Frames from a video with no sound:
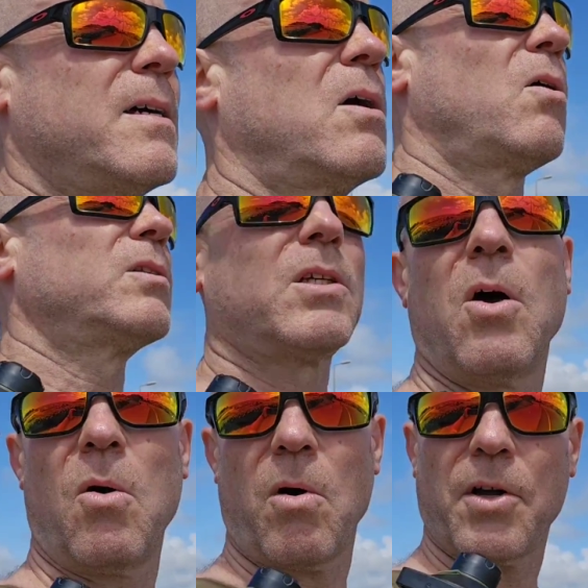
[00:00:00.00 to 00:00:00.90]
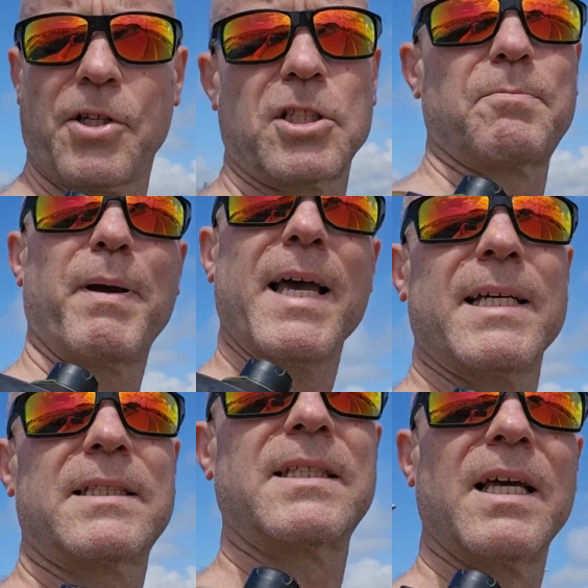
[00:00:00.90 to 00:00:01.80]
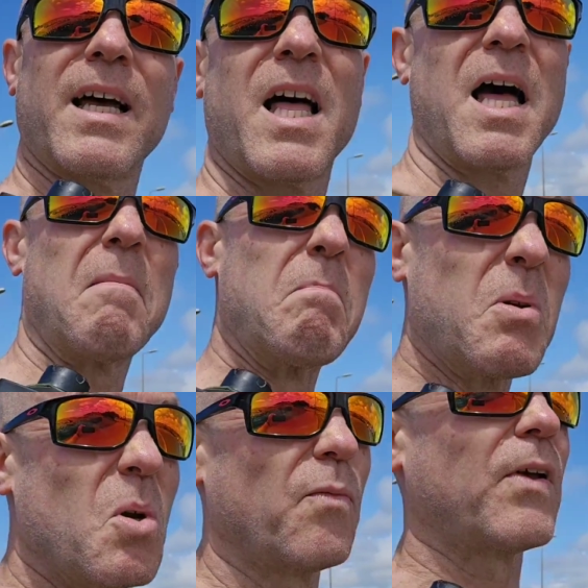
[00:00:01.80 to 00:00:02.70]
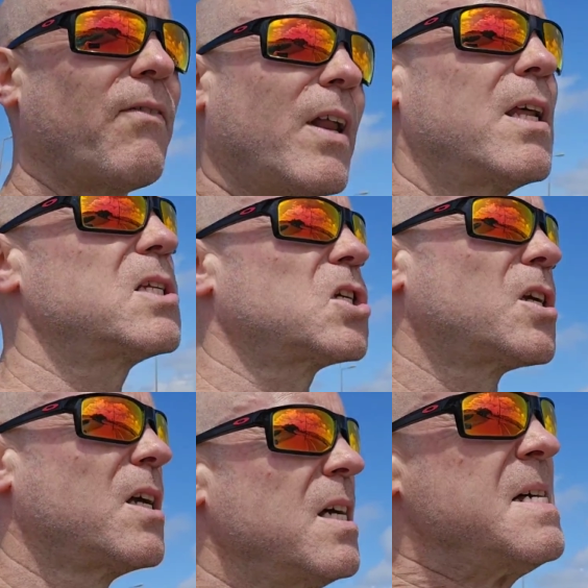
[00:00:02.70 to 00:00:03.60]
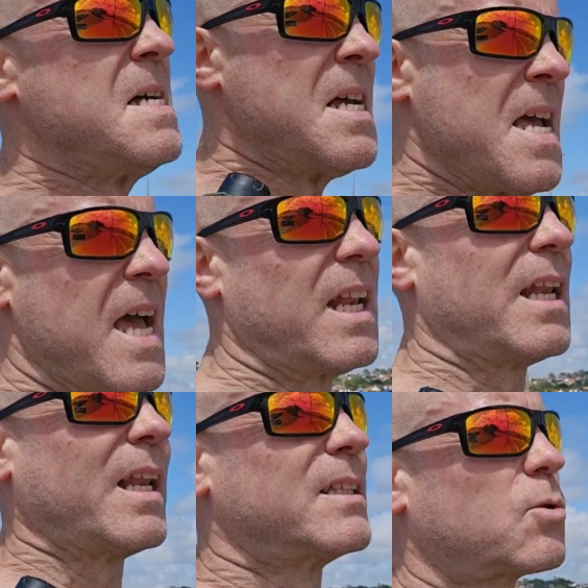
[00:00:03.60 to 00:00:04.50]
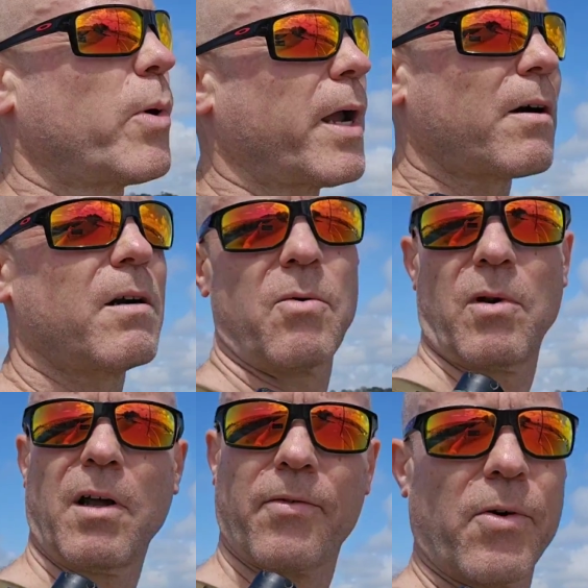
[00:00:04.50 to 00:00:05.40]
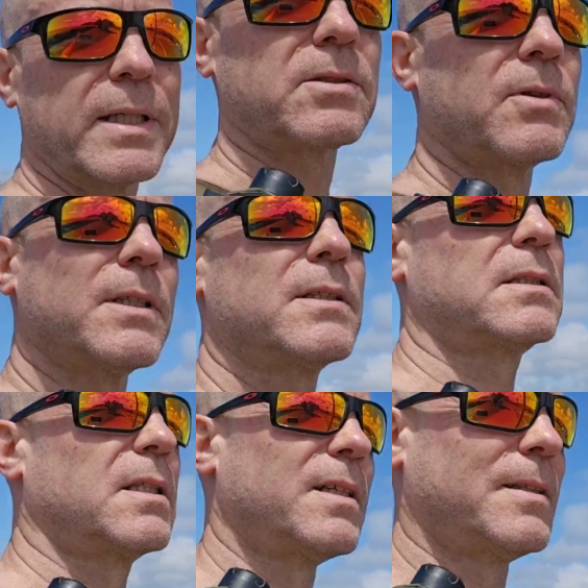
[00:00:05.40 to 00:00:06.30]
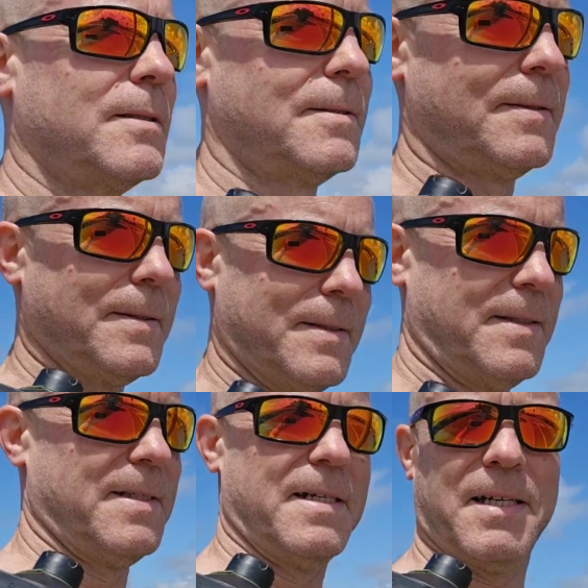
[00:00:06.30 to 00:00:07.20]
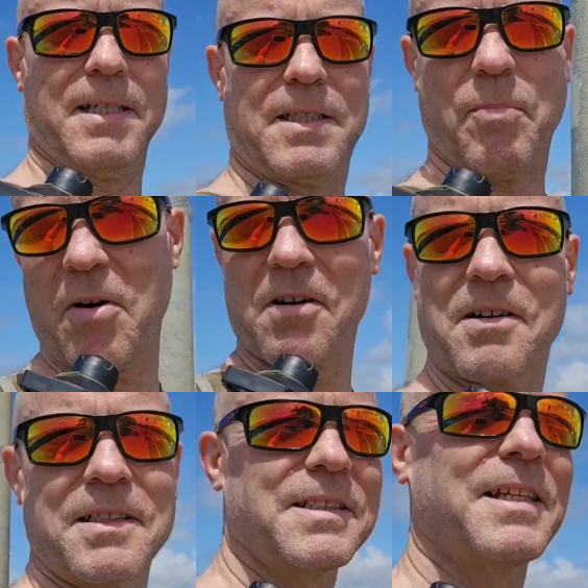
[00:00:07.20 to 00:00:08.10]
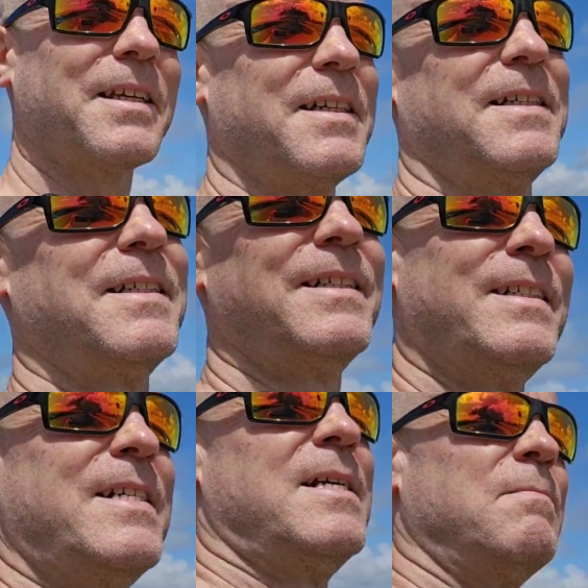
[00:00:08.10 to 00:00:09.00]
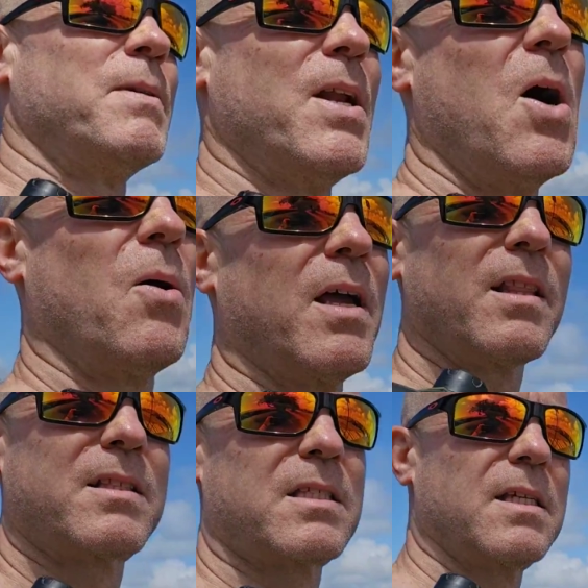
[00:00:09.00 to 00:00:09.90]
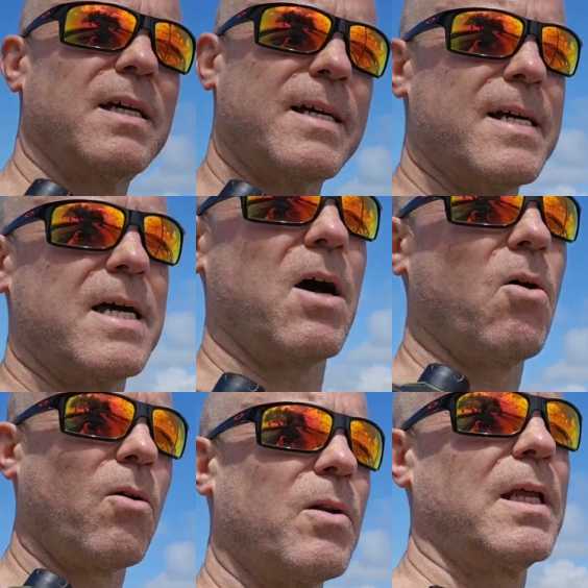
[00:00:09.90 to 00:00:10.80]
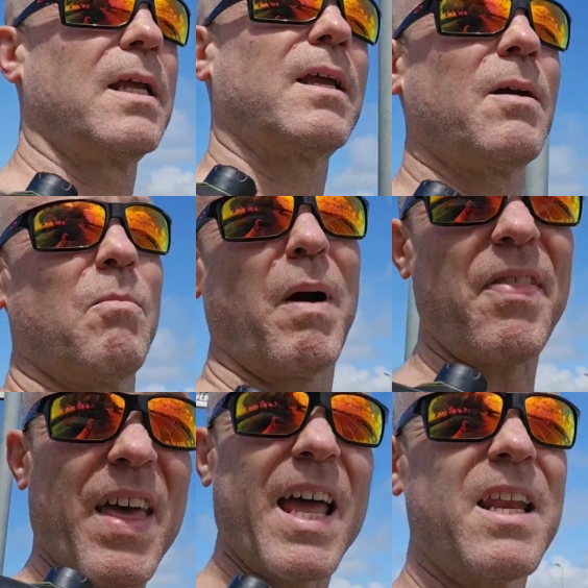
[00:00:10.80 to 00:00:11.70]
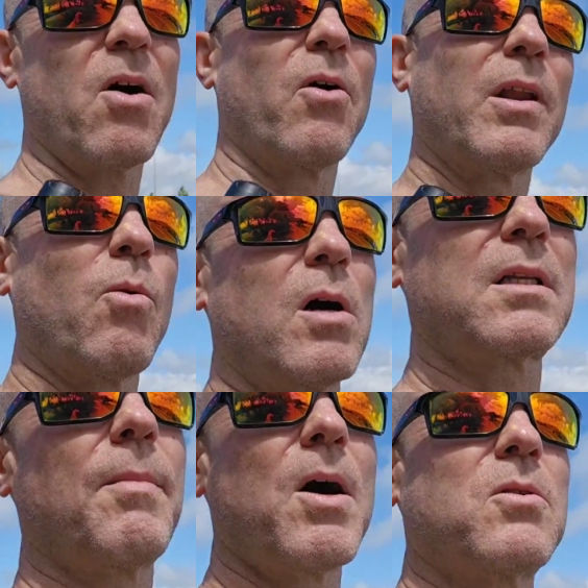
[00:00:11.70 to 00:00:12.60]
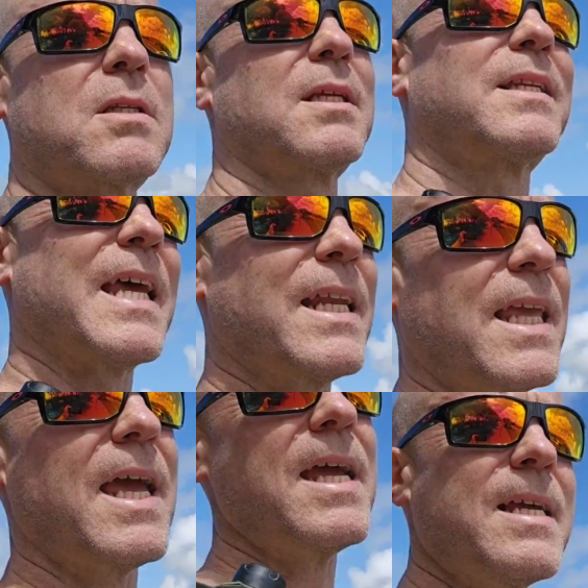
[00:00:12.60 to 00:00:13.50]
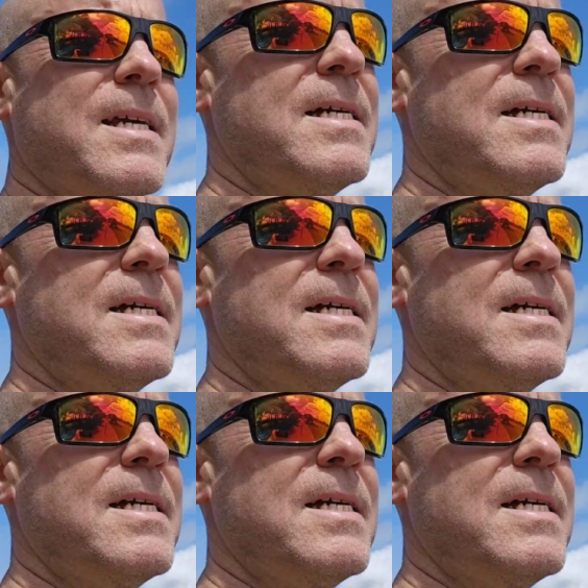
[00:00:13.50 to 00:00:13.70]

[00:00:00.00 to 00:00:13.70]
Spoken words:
Also, I just passed a beautiful village, had a little square, a lot of restaurants, and some bars. You know, it's only, by then, I only walked about 10k.